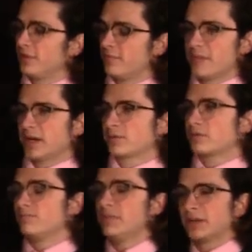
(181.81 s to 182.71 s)
the
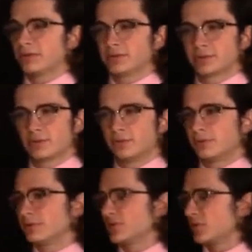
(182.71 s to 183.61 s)
middle
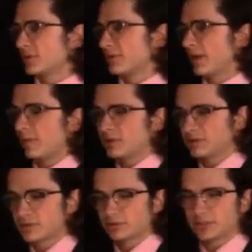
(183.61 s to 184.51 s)
school, sort of elementary school